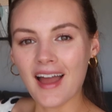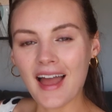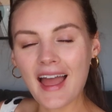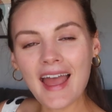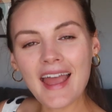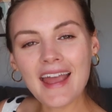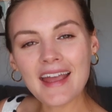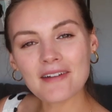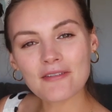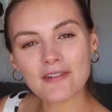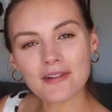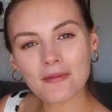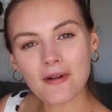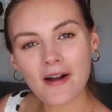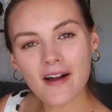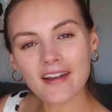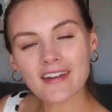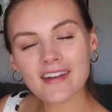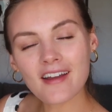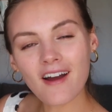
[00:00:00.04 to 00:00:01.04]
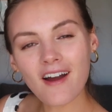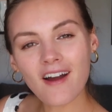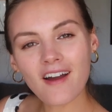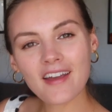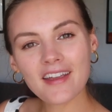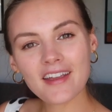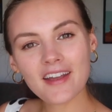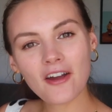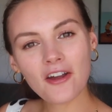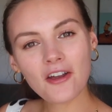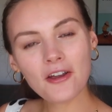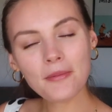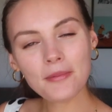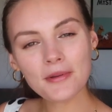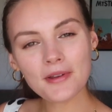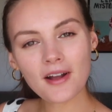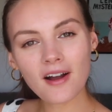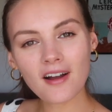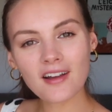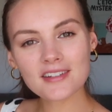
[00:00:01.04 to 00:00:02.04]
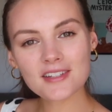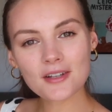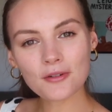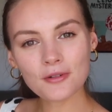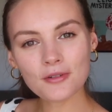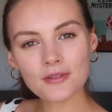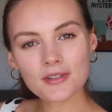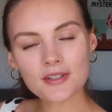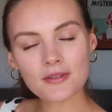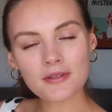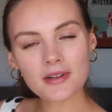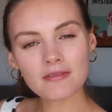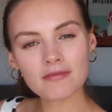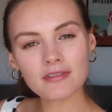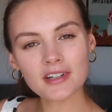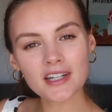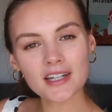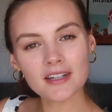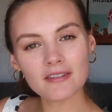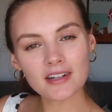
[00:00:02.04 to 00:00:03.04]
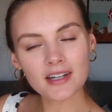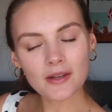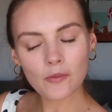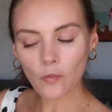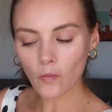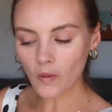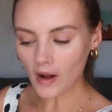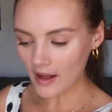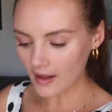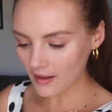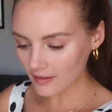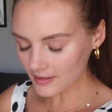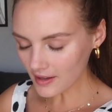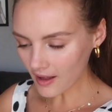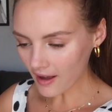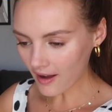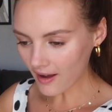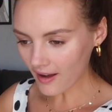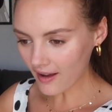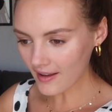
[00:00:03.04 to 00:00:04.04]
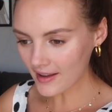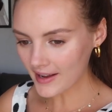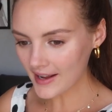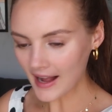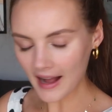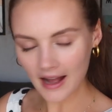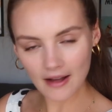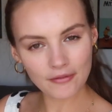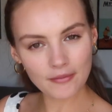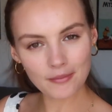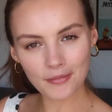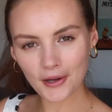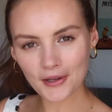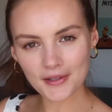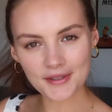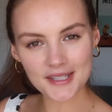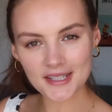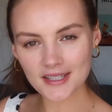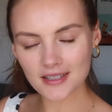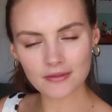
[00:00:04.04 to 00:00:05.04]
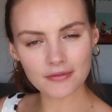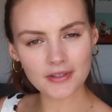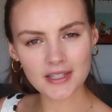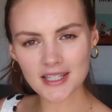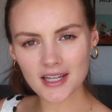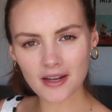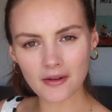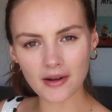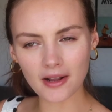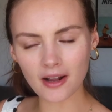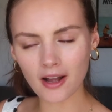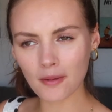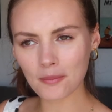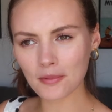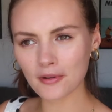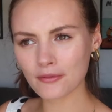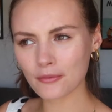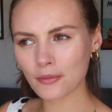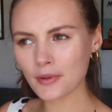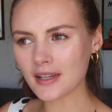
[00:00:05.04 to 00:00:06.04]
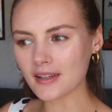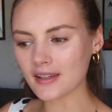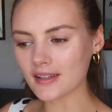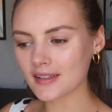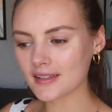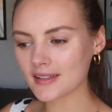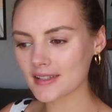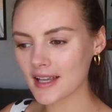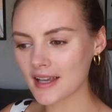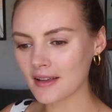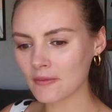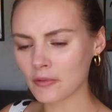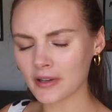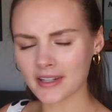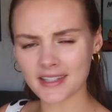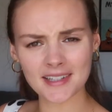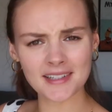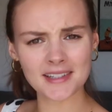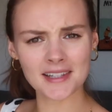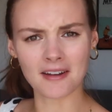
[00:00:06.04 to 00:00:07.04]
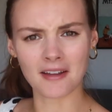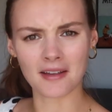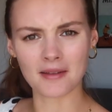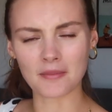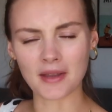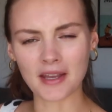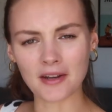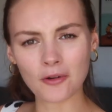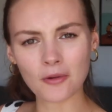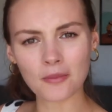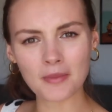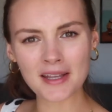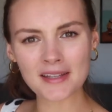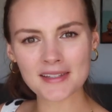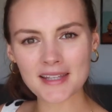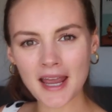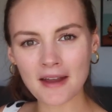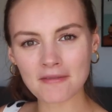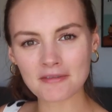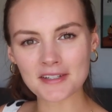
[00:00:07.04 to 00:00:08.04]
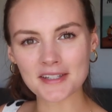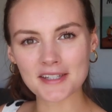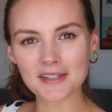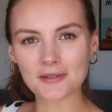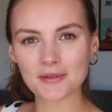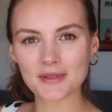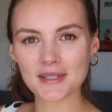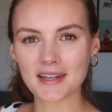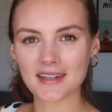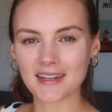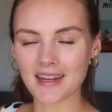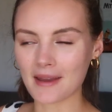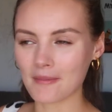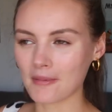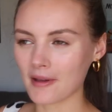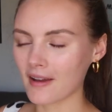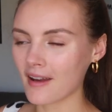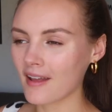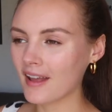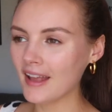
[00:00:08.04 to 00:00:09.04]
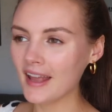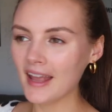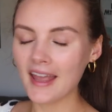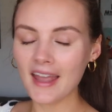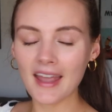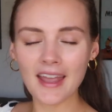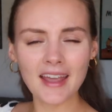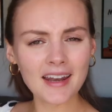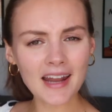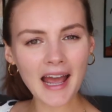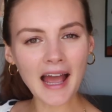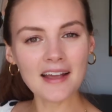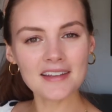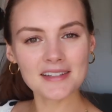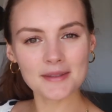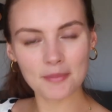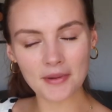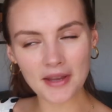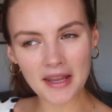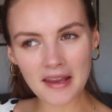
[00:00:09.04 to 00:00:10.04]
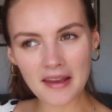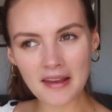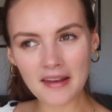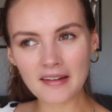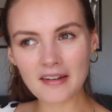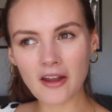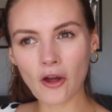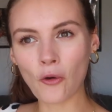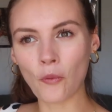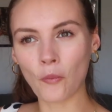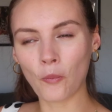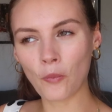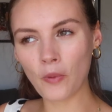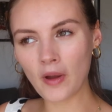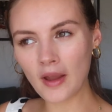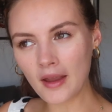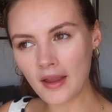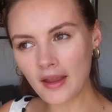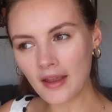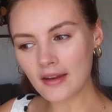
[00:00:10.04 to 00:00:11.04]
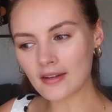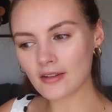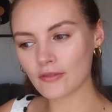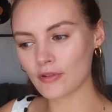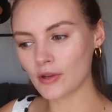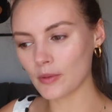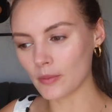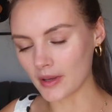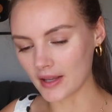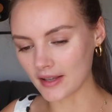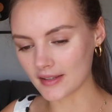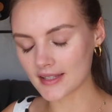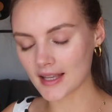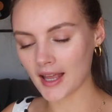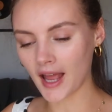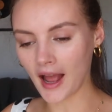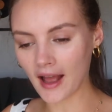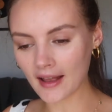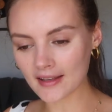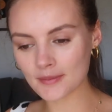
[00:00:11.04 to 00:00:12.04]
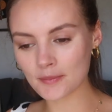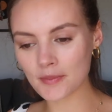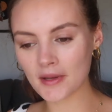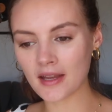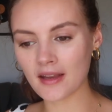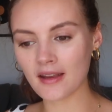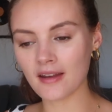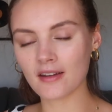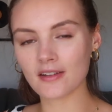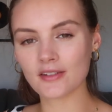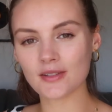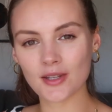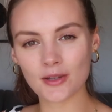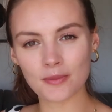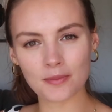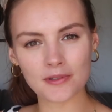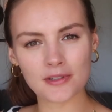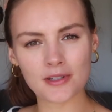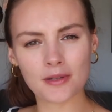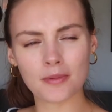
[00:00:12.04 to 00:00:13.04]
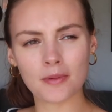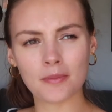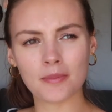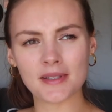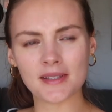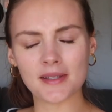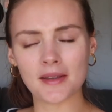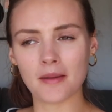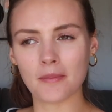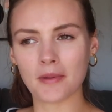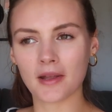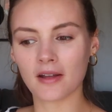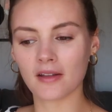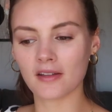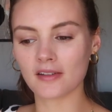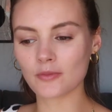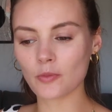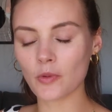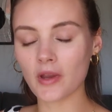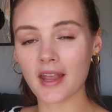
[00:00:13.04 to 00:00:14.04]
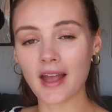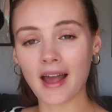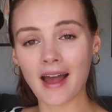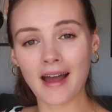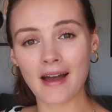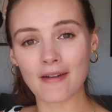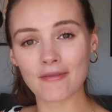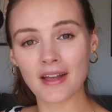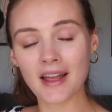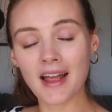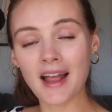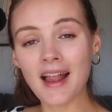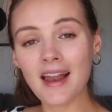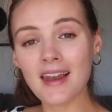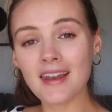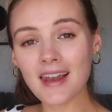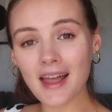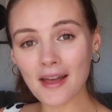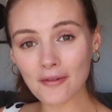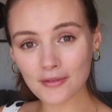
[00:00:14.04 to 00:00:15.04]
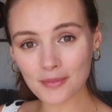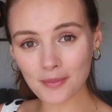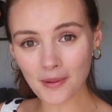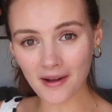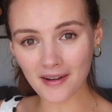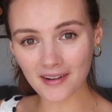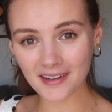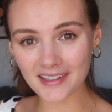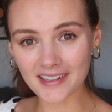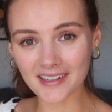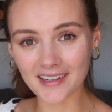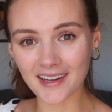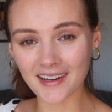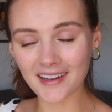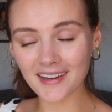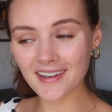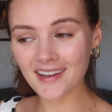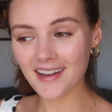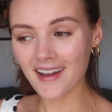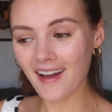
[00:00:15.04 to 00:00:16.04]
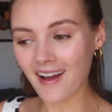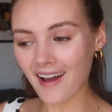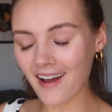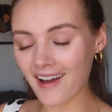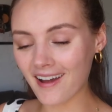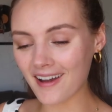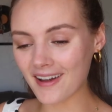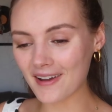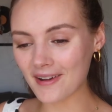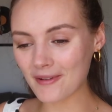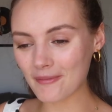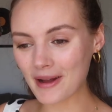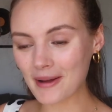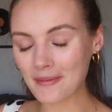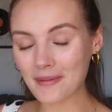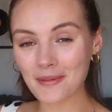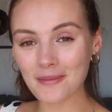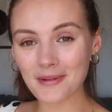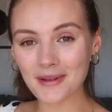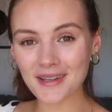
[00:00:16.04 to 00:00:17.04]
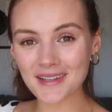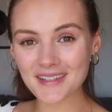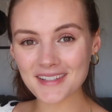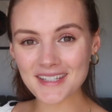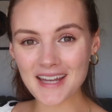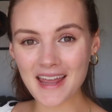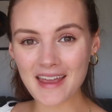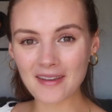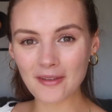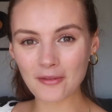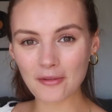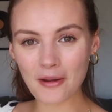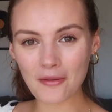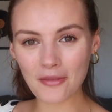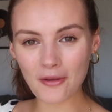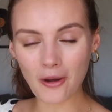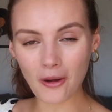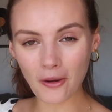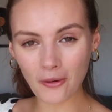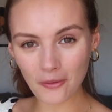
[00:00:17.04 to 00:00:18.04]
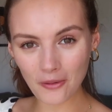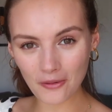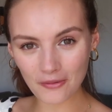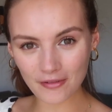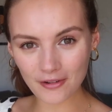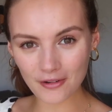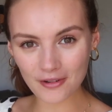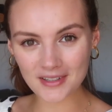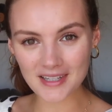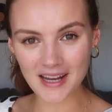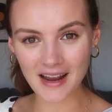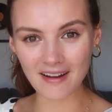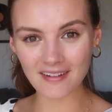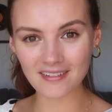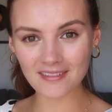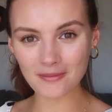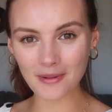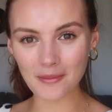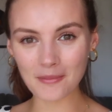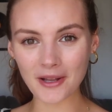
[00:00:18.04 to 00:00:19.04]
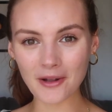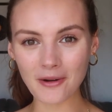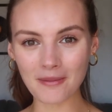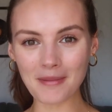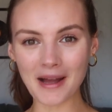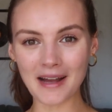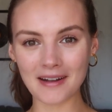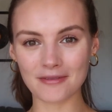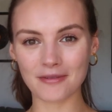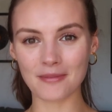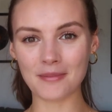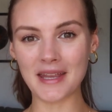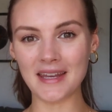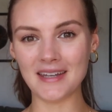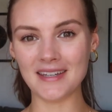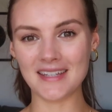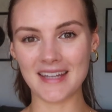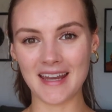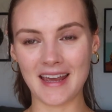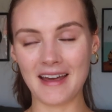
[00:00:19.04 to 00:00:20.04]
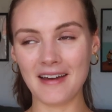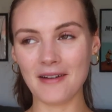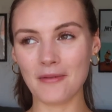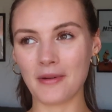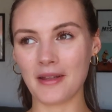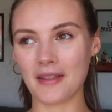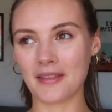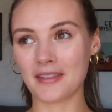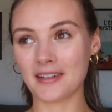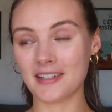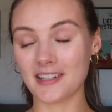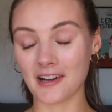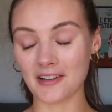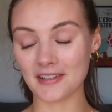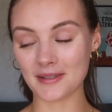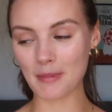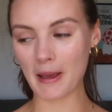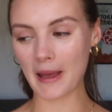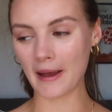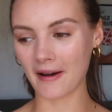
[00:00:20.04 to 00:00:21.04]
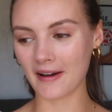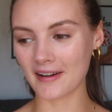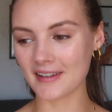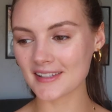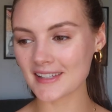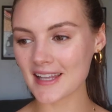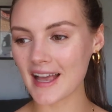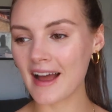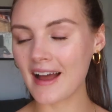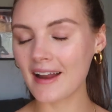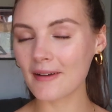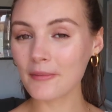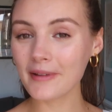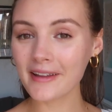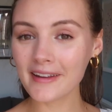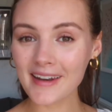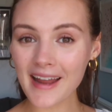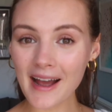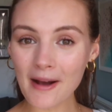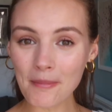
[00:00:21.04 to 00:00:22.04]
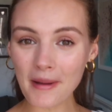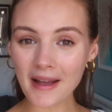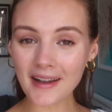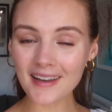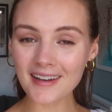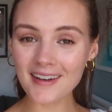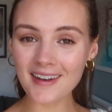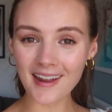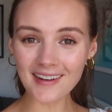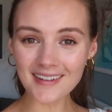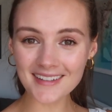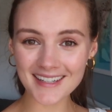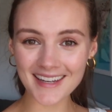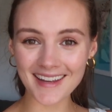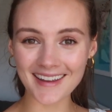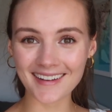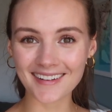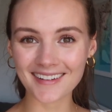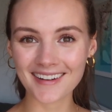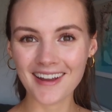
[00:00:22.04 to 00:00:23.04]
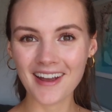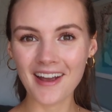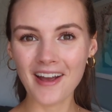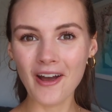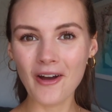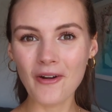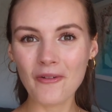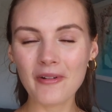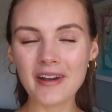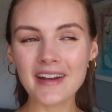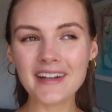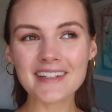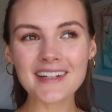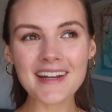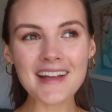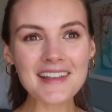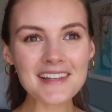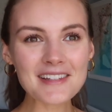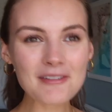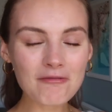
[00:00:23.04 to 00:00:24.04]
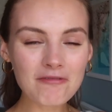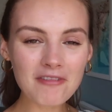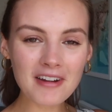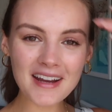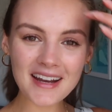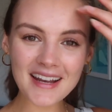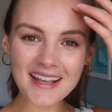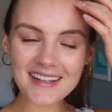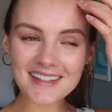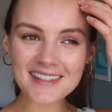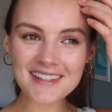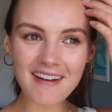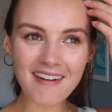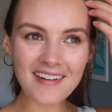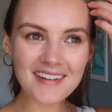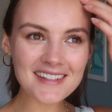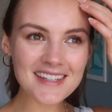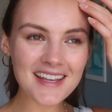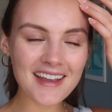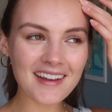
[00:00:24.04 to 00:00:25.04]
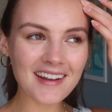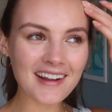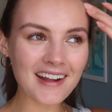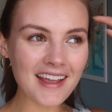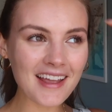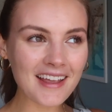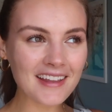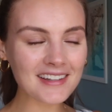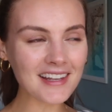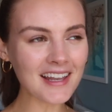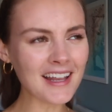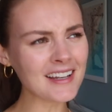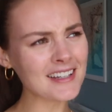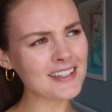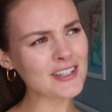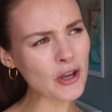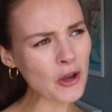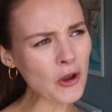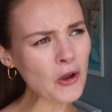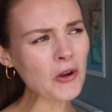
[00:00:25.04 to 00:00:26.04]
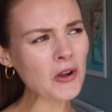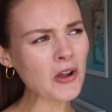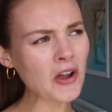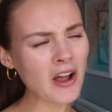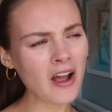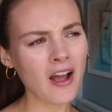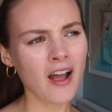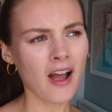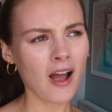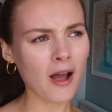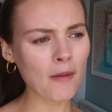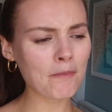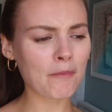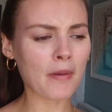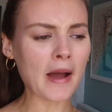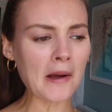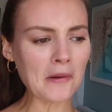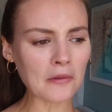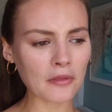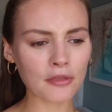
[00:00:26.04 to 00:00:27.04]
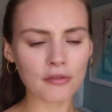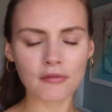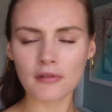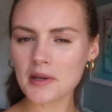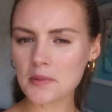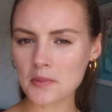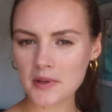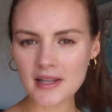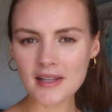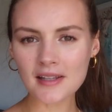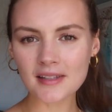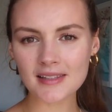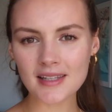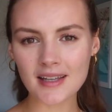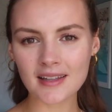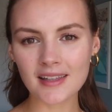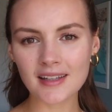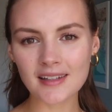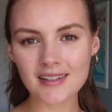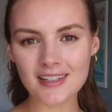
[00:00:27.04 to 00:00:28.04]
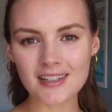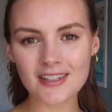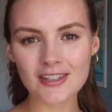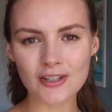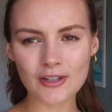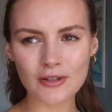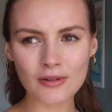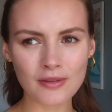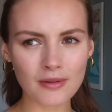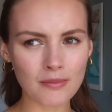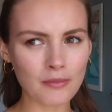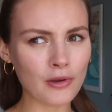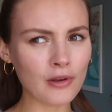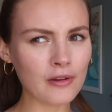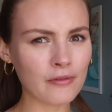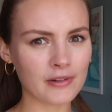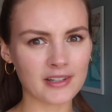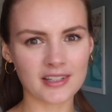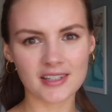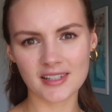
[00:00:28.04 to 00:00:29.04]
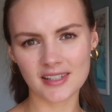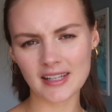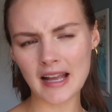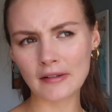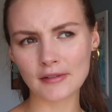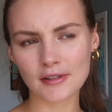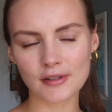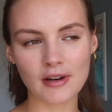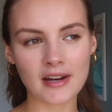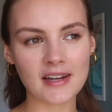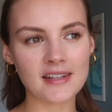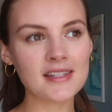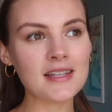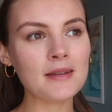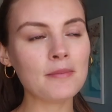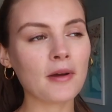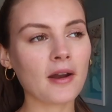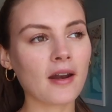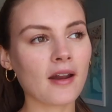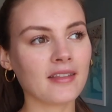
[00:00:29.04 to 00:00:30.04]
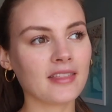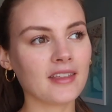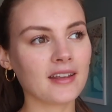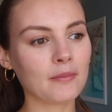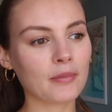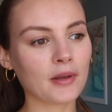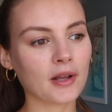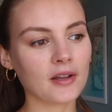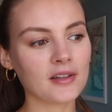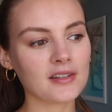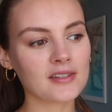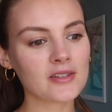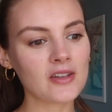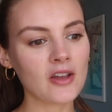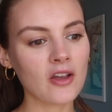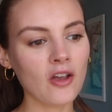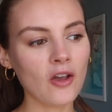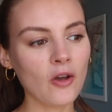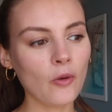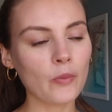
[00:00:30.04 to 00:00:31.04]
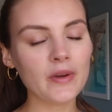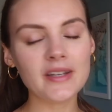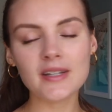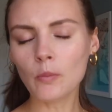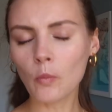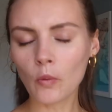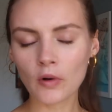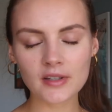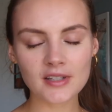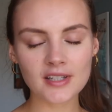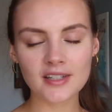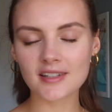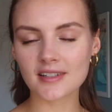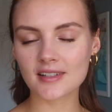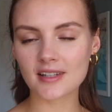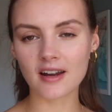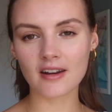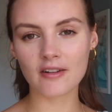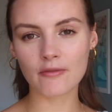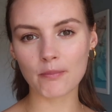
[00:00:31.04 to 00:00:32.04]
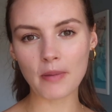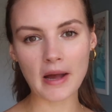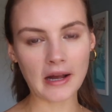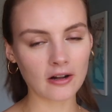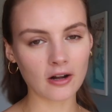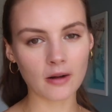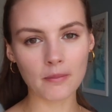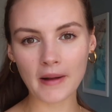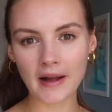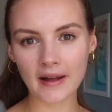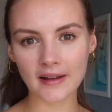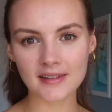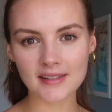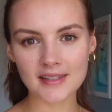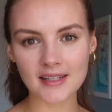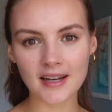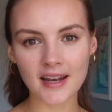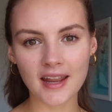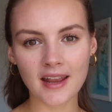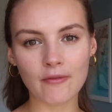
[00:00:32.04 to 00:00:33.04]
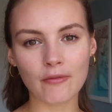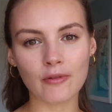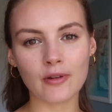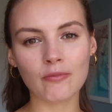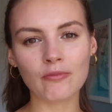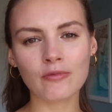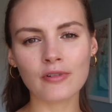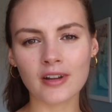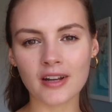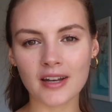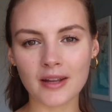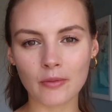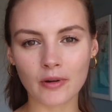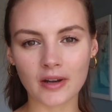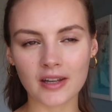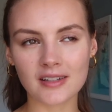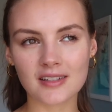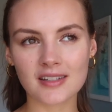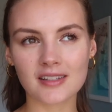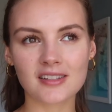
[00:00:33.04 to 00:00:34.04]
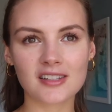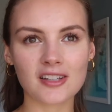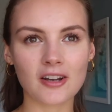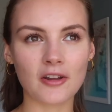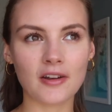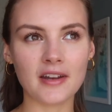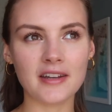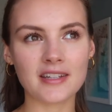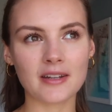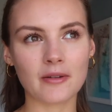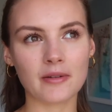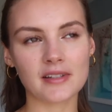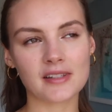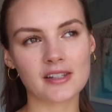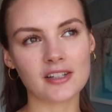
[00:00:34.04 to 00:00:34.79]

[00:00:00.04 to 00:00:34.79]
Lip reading: Hey everyone, I hope you guys are all doing really, really well. I haven't posted a video in a couple of weeks, which isn't like me. Normally it's every single Sunday, but it has been a weird few weeks. It has been super, super busy because we have left Berkshire, where we were staying throughout the whole of lockdown when we got back from India with Joe's parents, and we are now back in London, which is really exciting. It took about 3 weeks, I think, to do the move, which sounds crazy, but I think because we didn't want to just kind of pack our bags and leave, we really wanted to slowly do it.